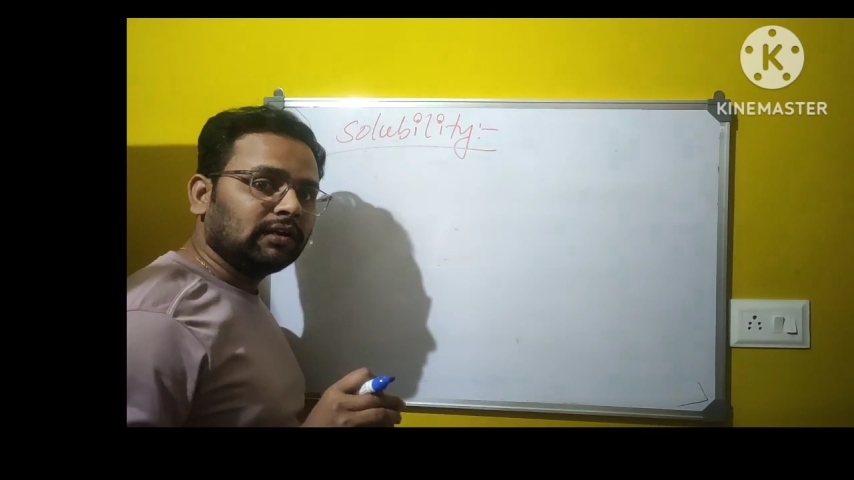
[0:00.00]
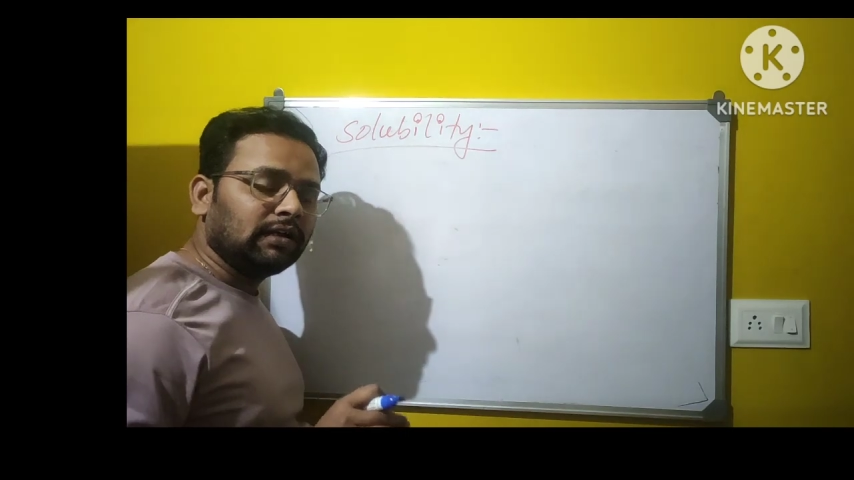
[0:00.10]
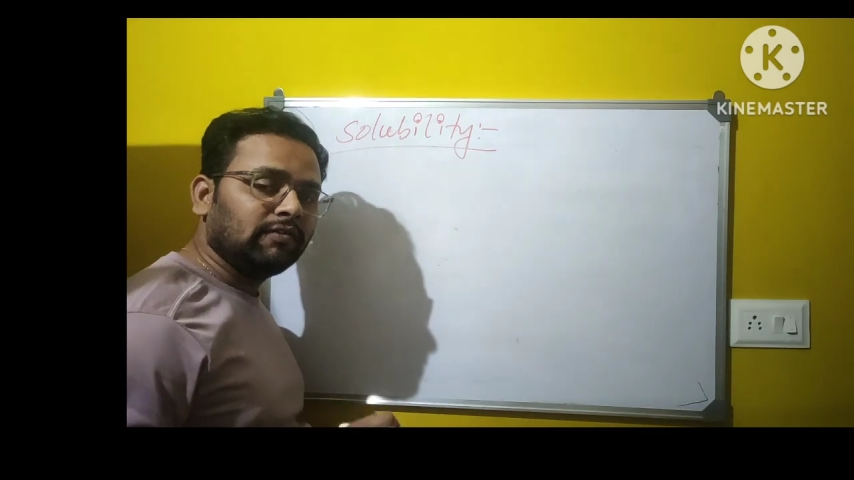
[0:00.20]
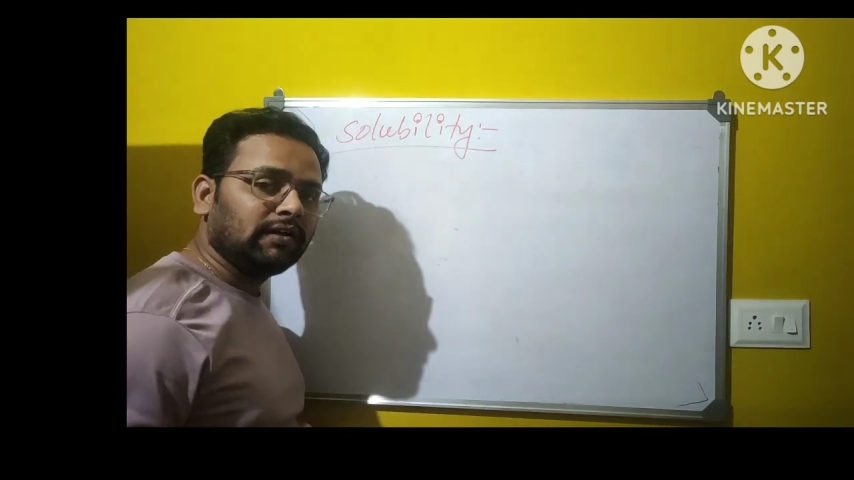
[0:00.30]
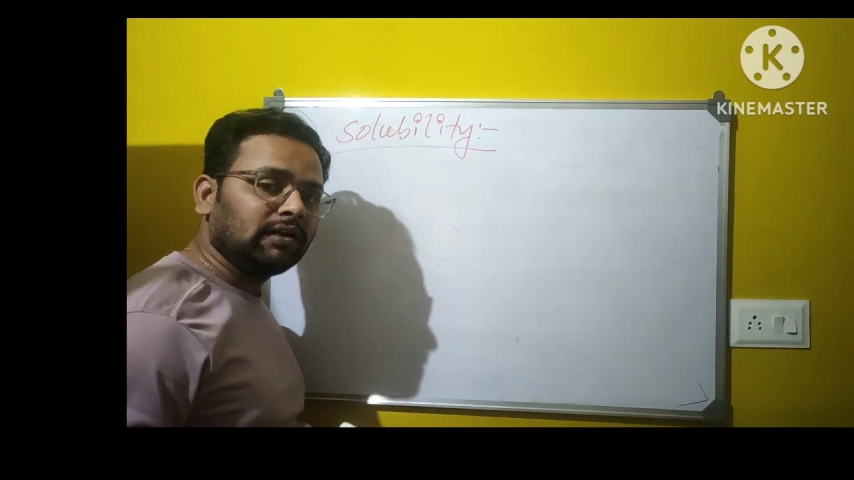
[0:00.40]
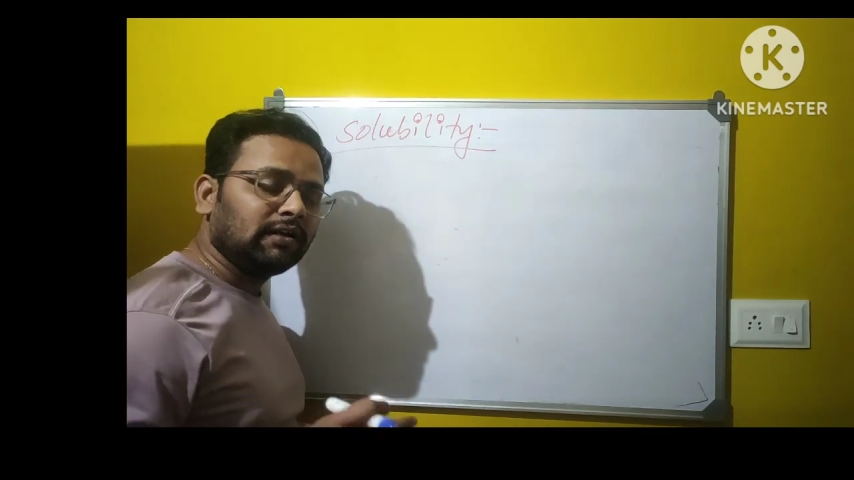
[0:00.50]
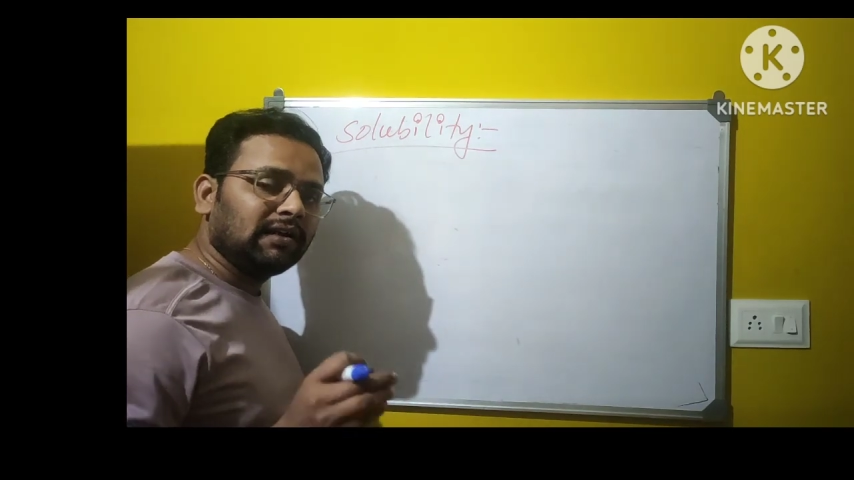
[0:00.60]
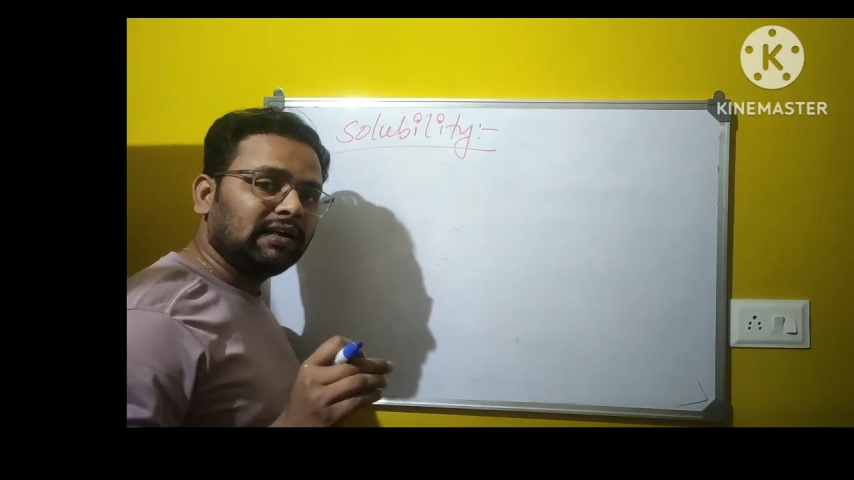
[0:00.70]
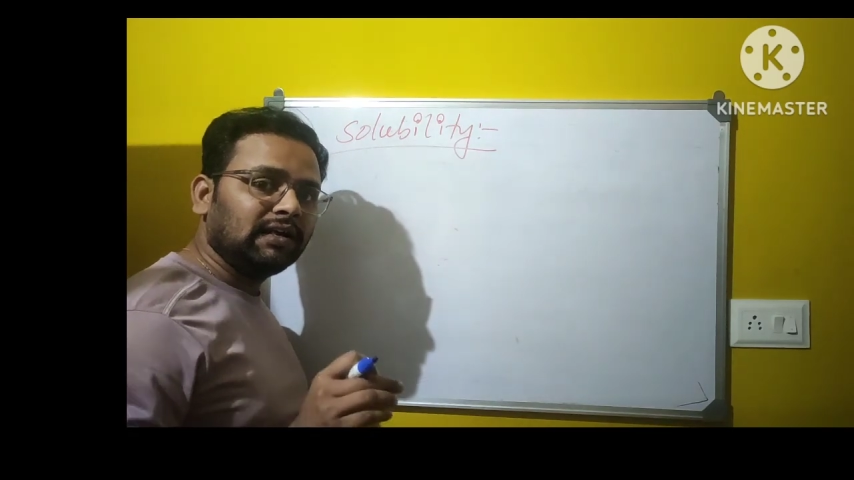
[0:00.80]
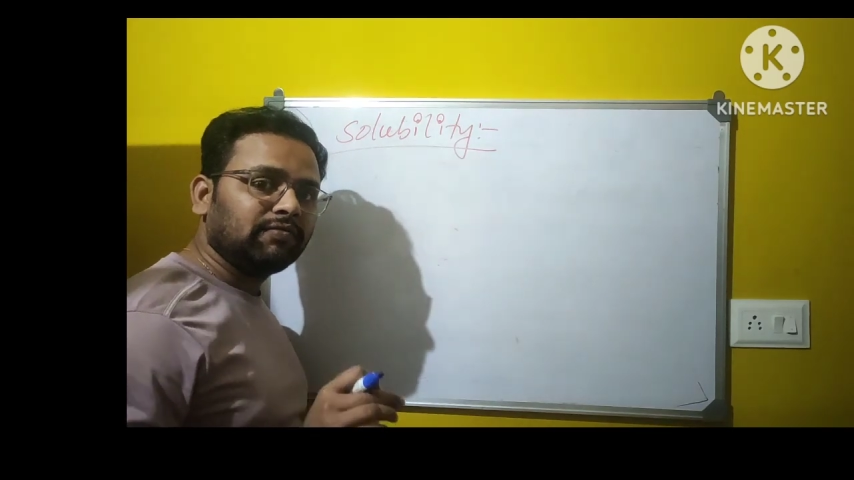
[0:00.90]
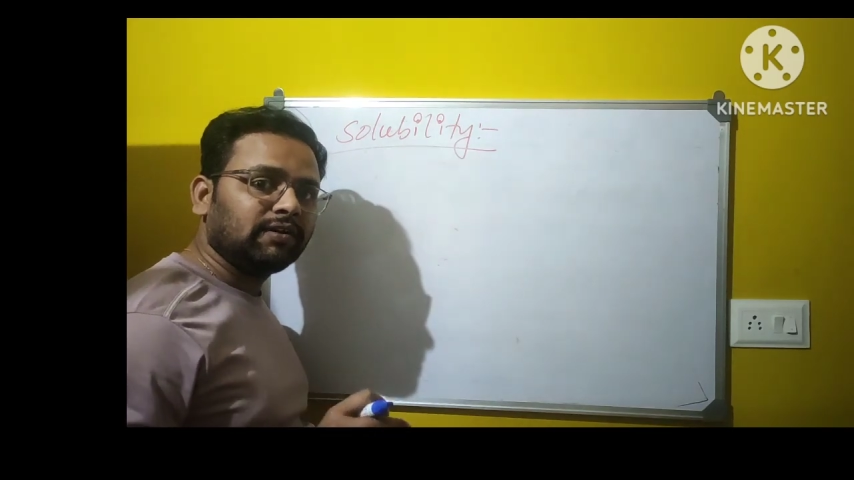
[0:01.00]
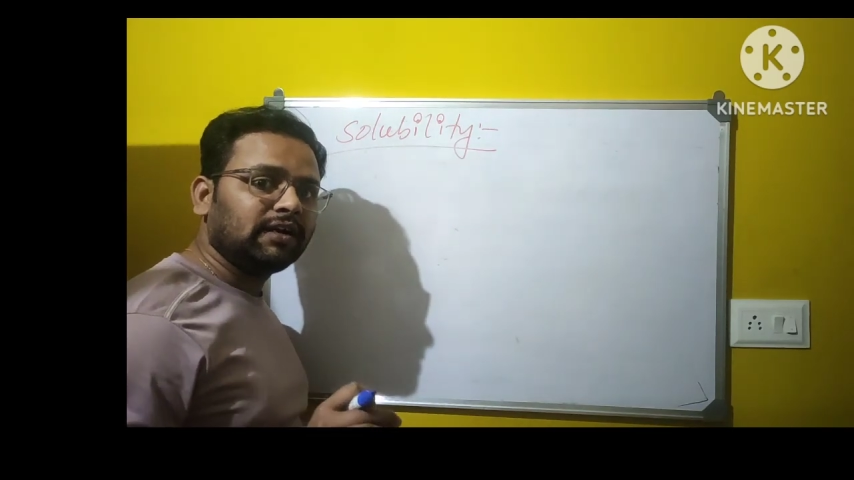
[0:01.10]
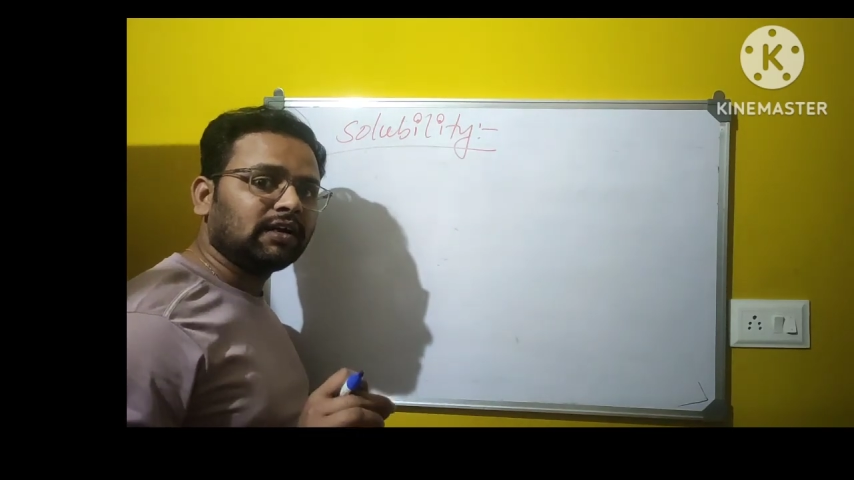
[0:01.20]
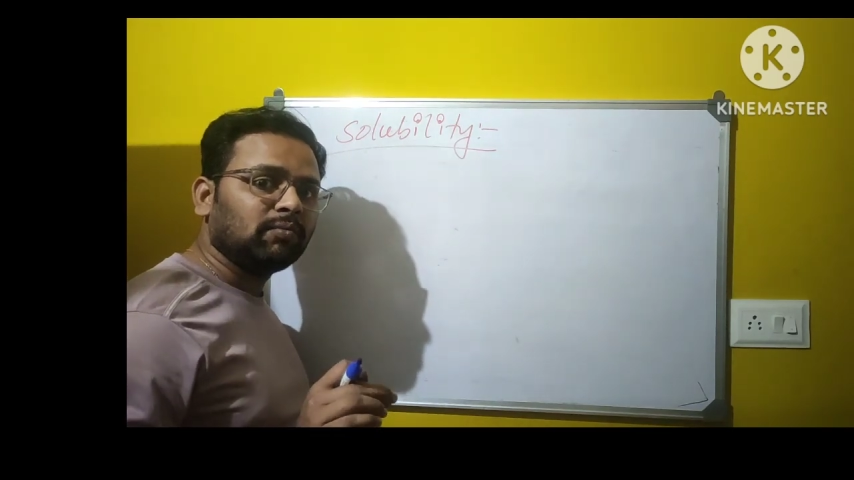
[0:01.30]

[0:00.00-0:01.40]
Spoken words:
given definite